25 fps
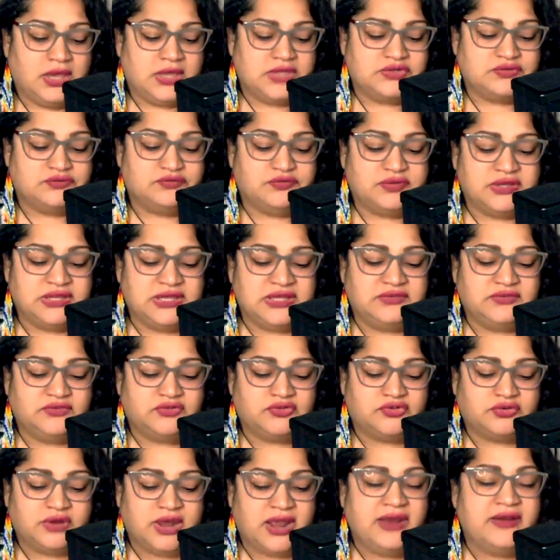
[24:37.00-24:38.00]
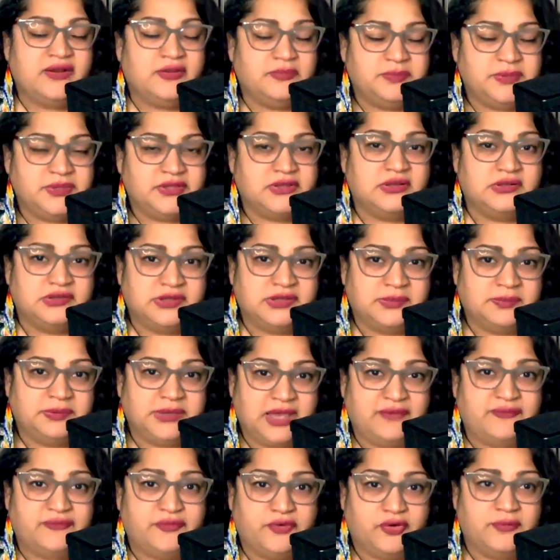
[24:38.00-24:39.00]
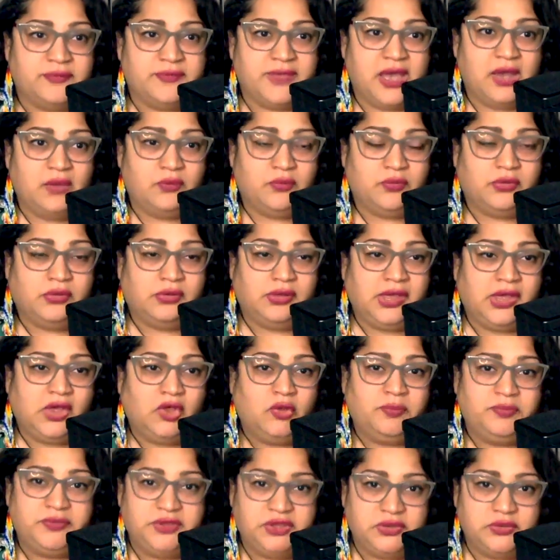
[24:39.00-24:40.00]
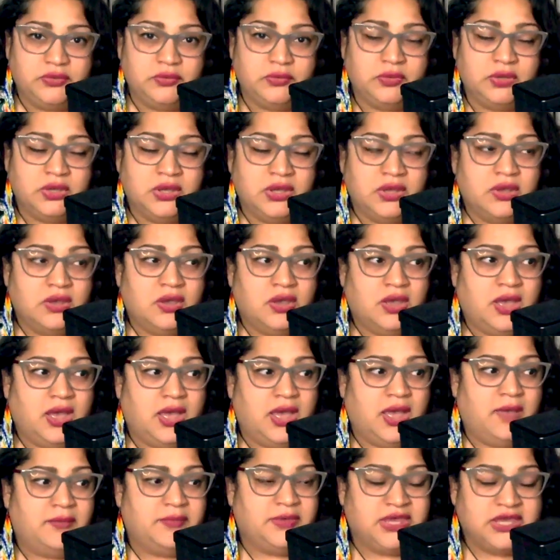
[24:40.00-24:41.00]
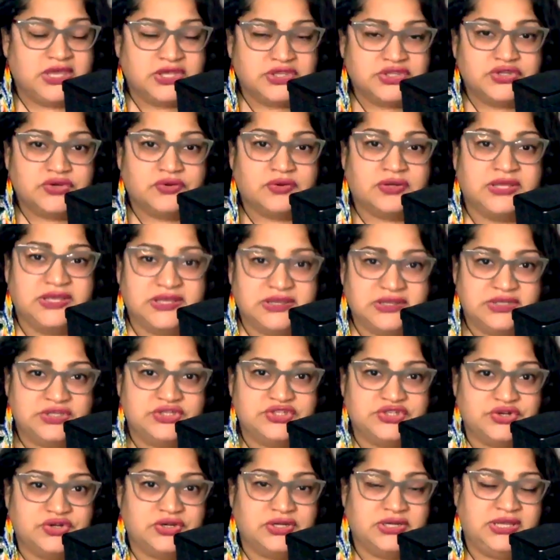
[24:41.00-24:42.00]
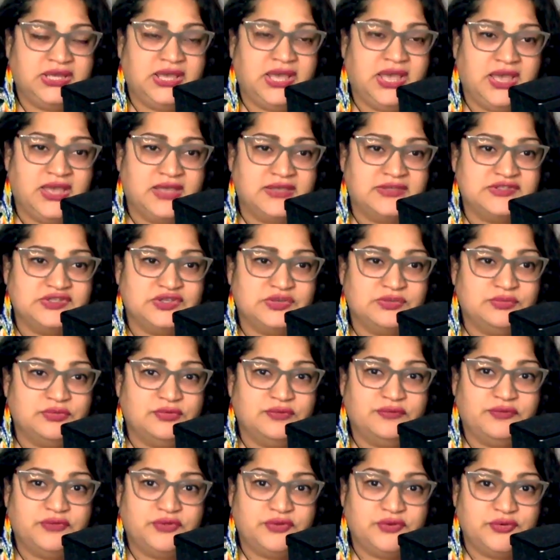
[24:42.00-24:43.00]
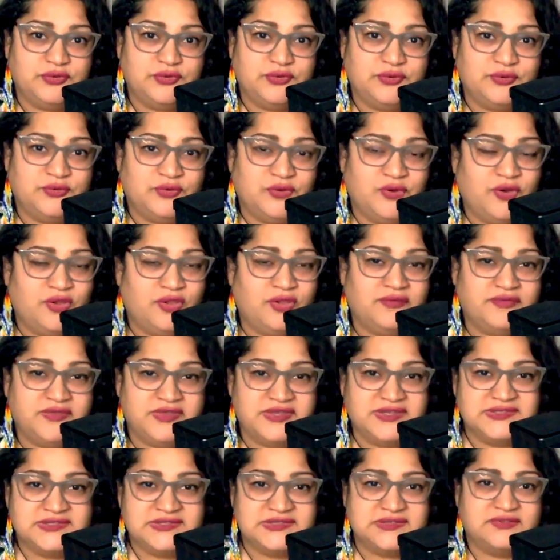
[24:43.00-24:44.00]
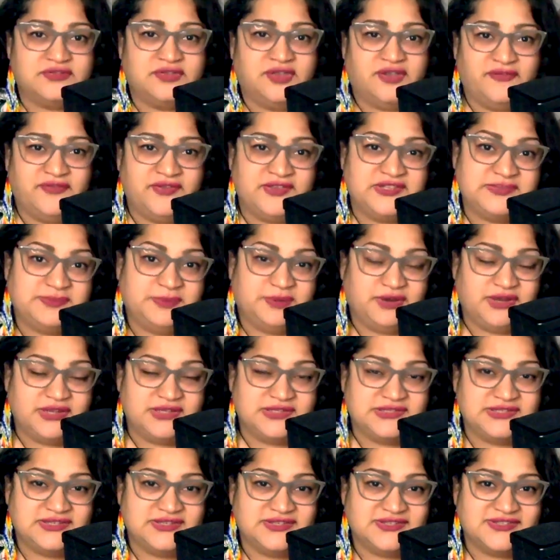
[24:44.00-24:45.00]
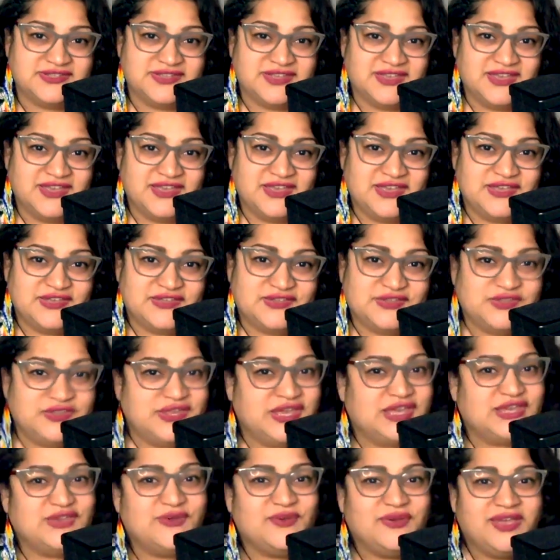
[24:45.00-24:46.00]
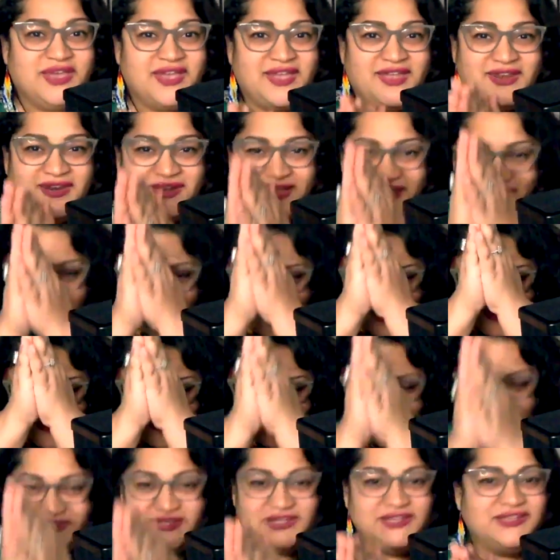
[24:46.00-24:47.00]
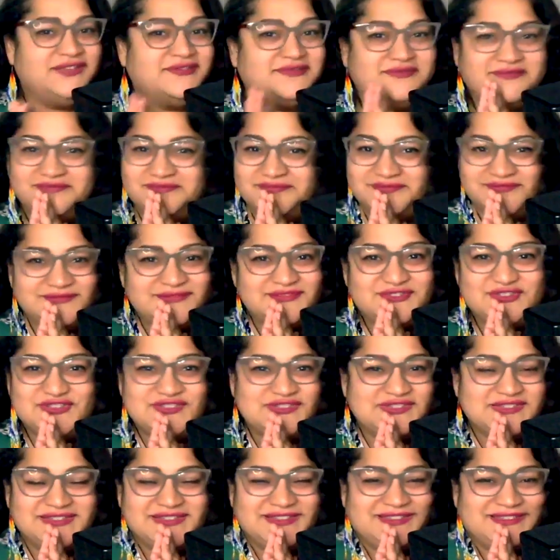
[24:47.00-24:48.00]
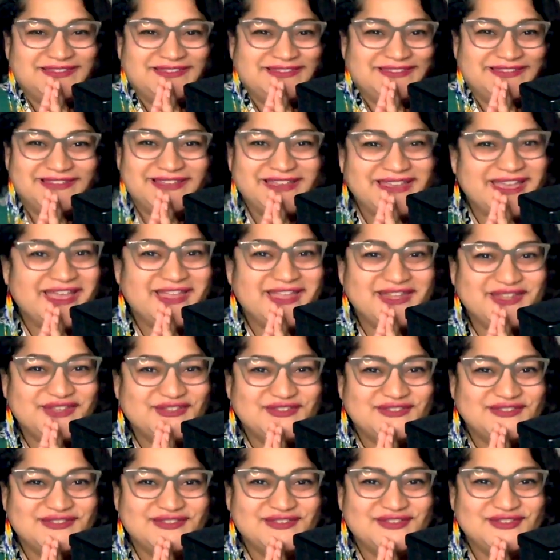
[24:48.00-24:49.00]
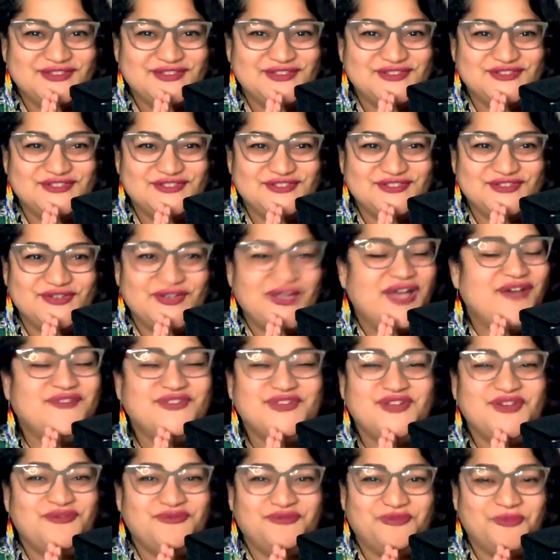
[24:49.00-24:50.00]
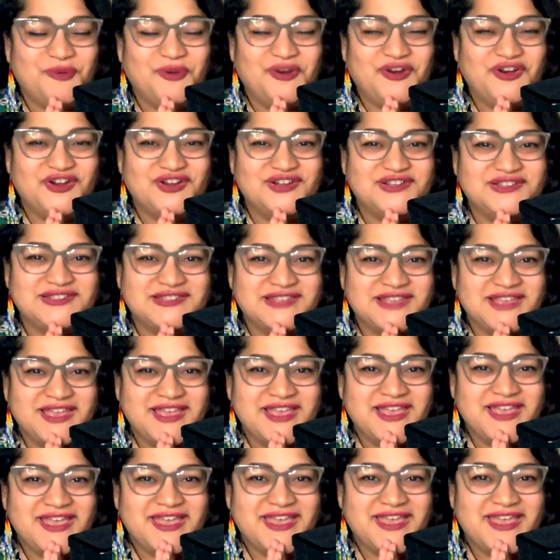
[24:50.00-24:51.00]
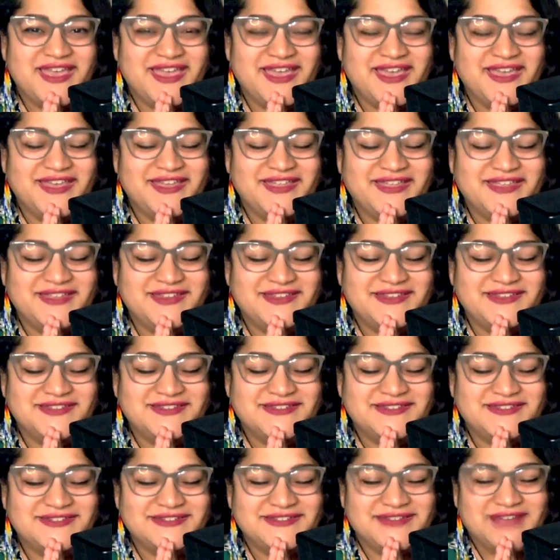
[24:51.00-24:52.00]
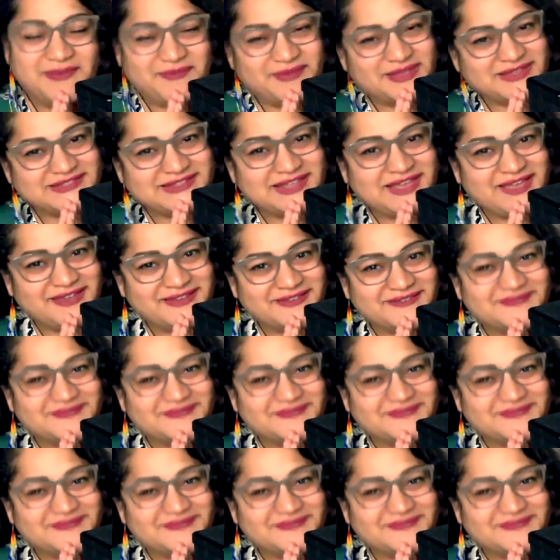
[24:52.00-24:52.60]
really try to build a platform that will help you in your healing journey as you move through all of these tough experiences. So thank you again. I really just, again, don't have enough words. And namaste.